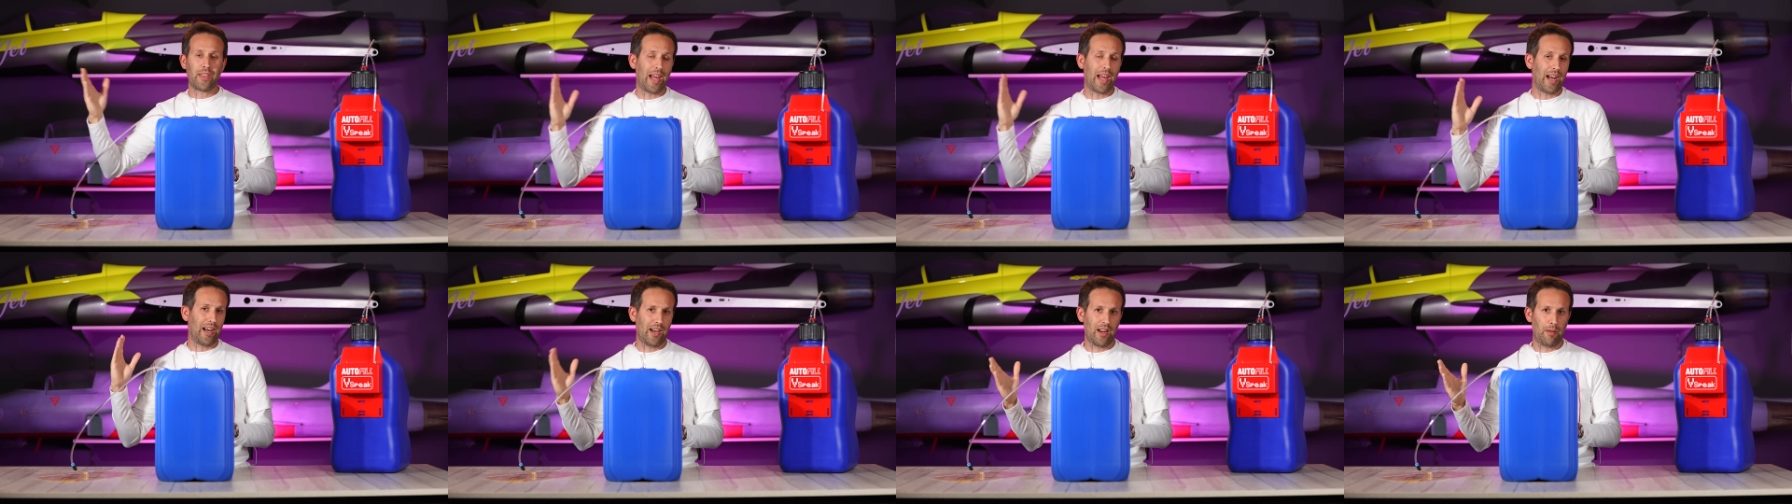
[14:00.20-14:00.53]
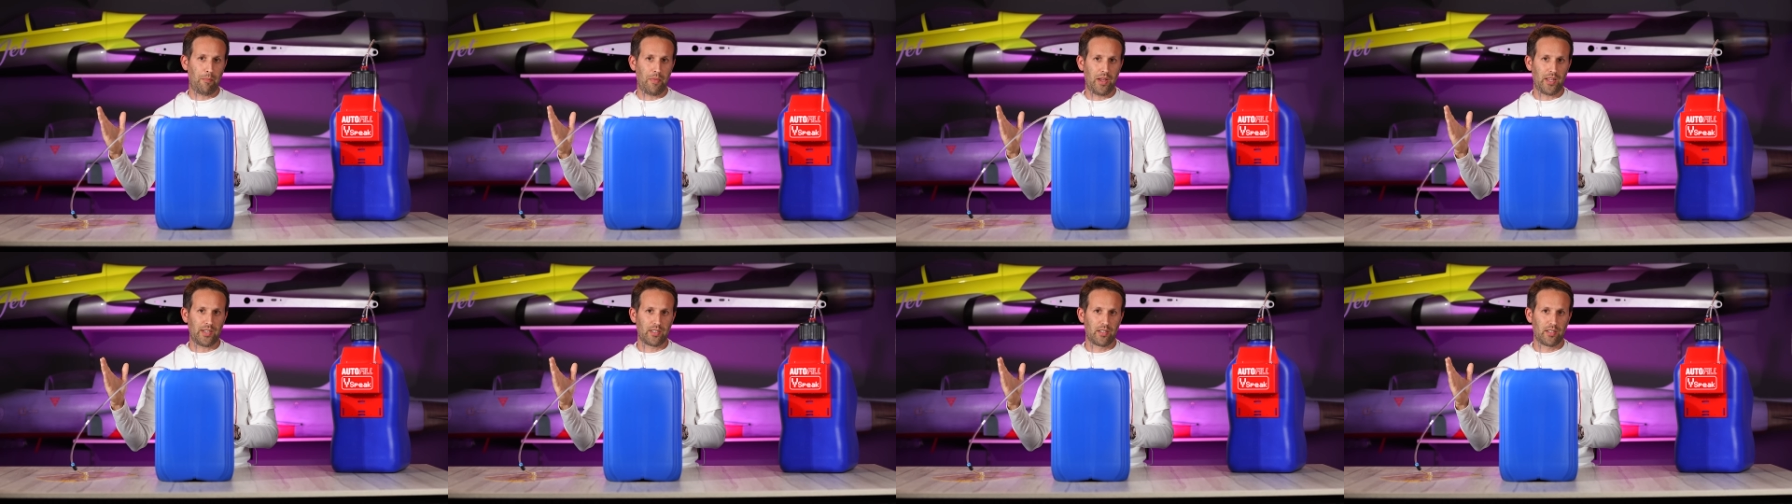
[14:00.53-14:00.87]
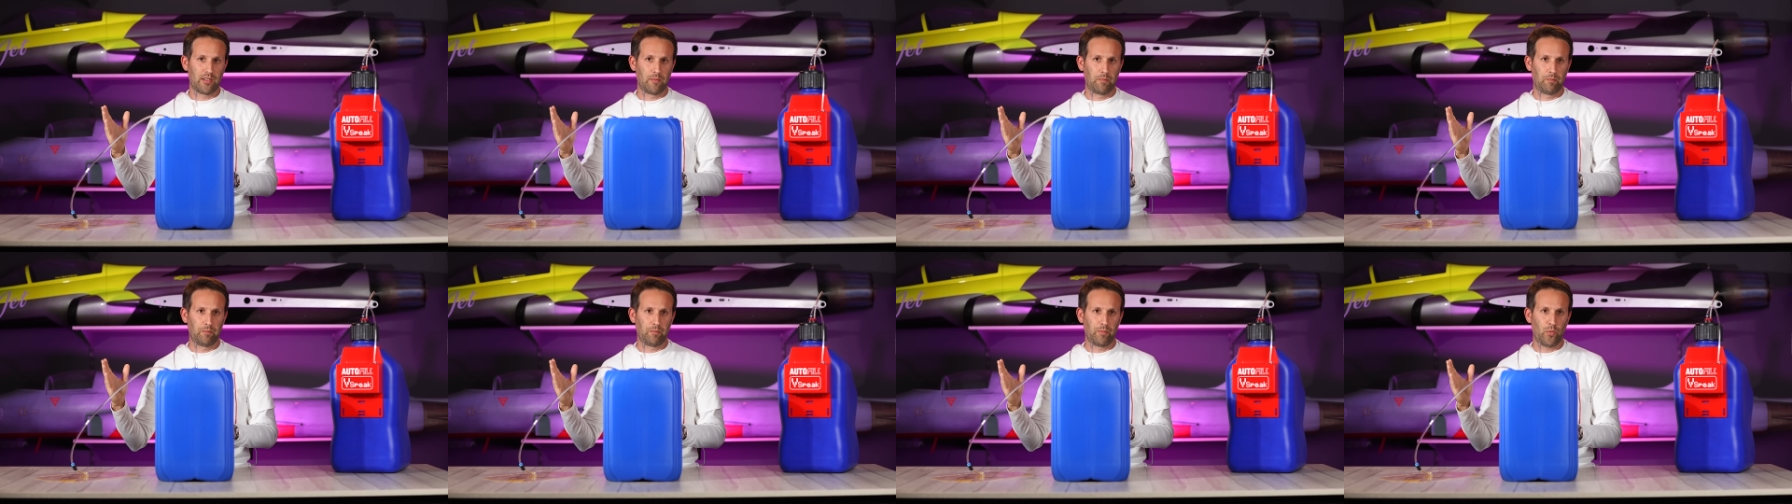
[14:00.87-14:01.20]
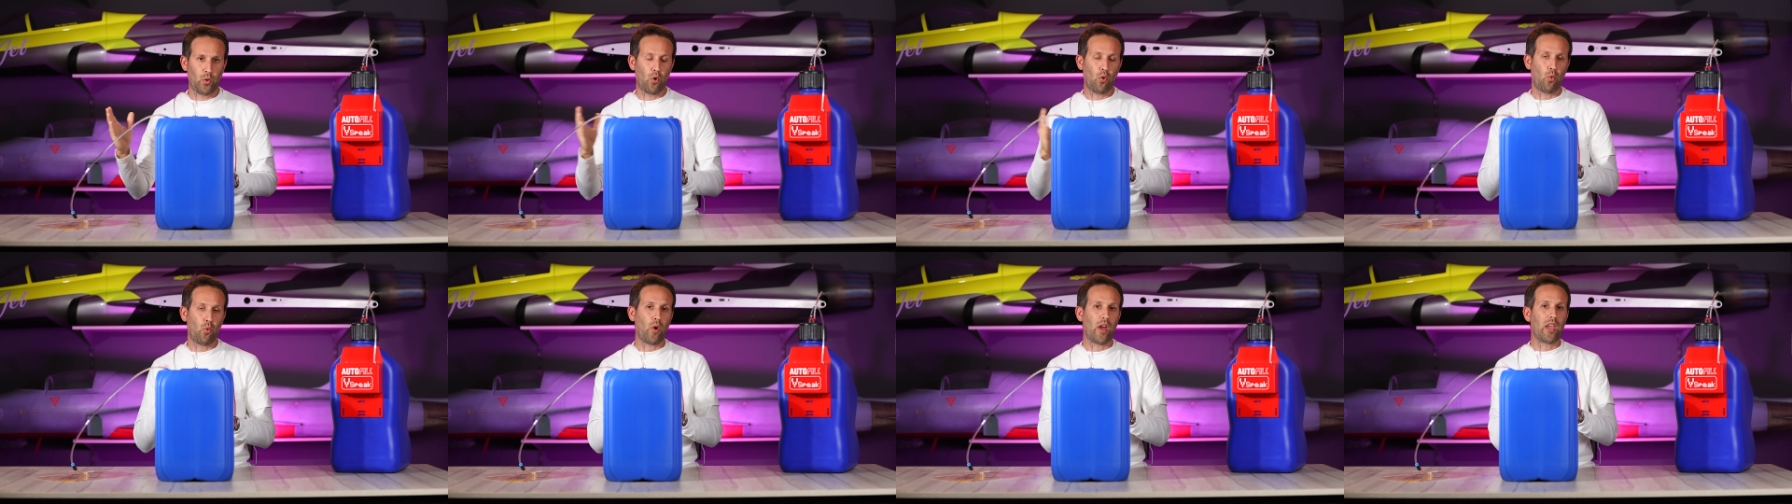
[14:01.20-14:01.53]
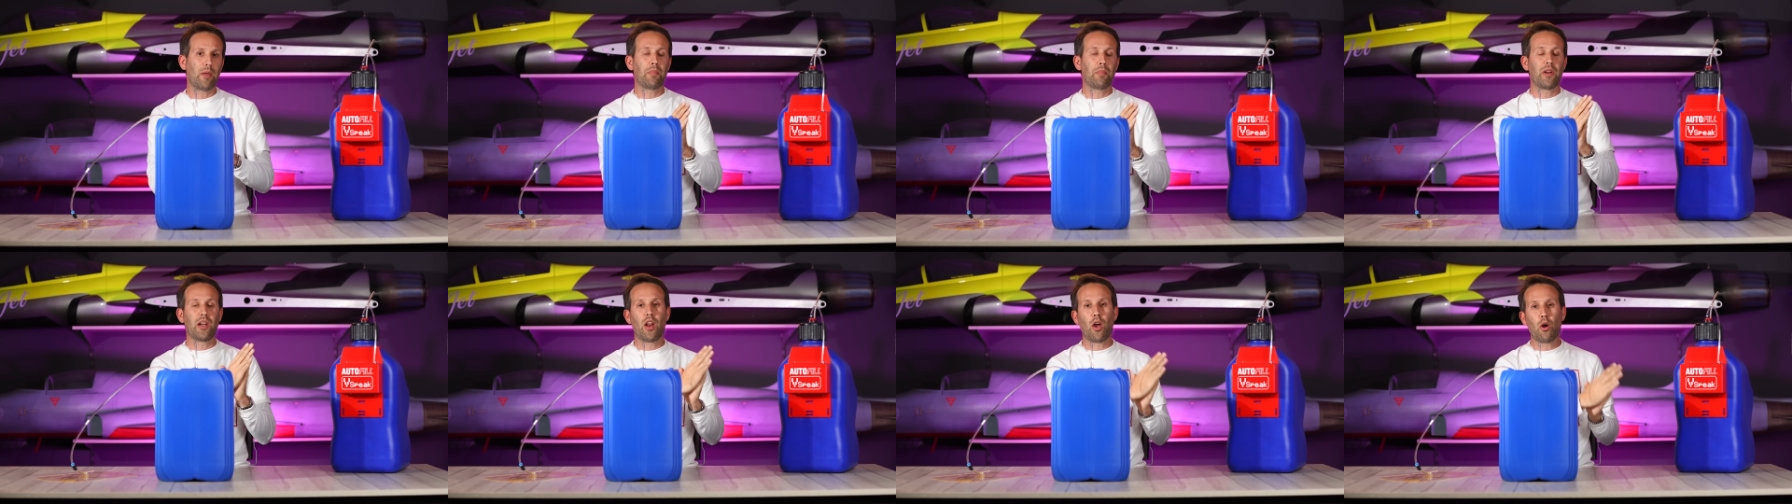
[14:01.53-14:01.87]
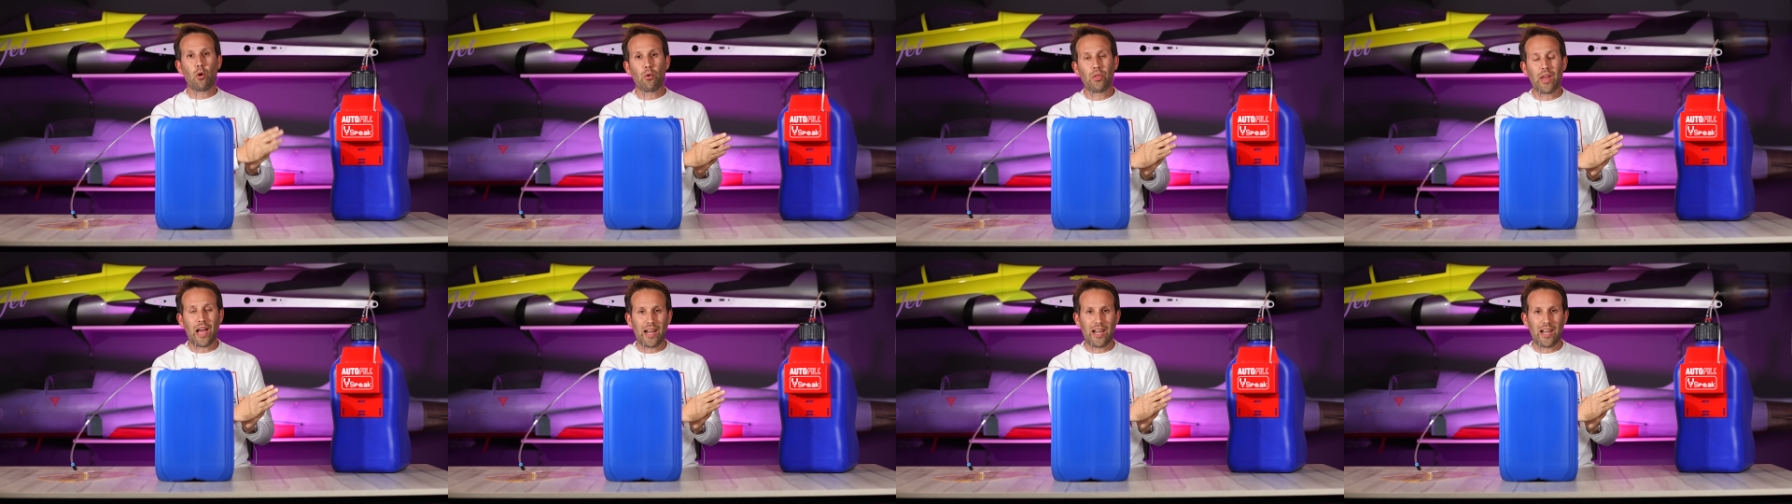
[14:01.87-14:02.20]
that limit, or way
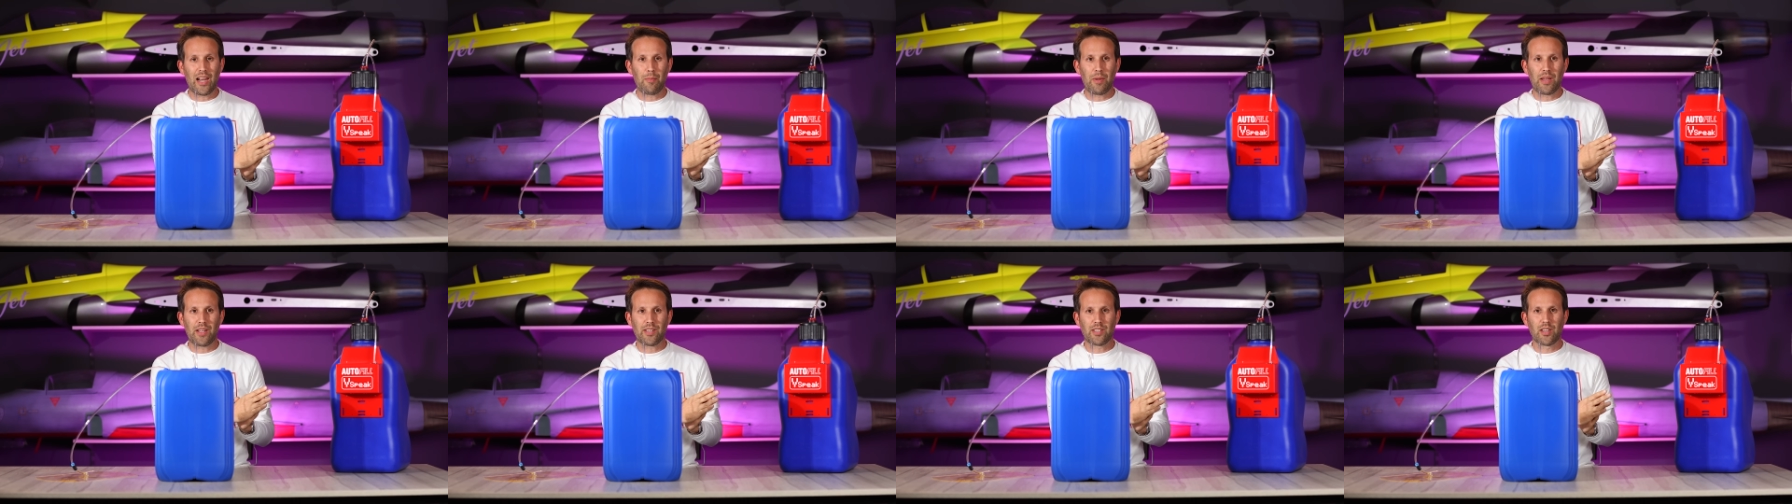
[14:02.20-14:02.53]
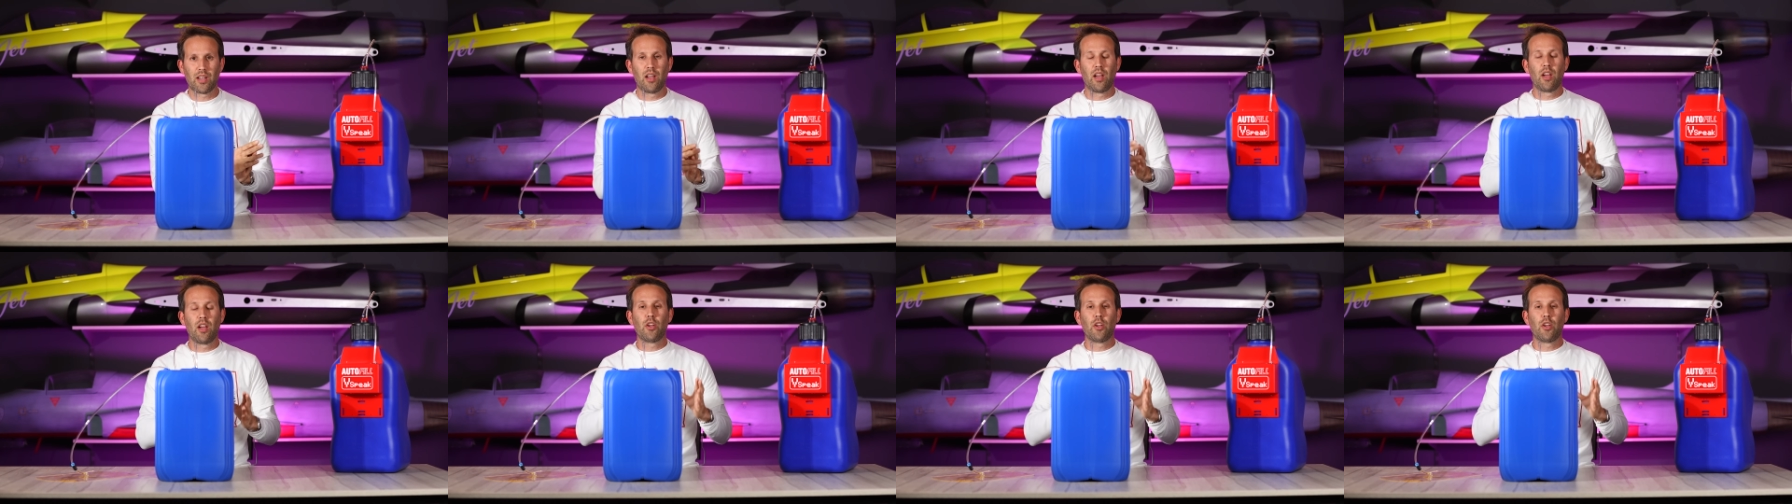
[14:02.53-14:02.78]
below that limit,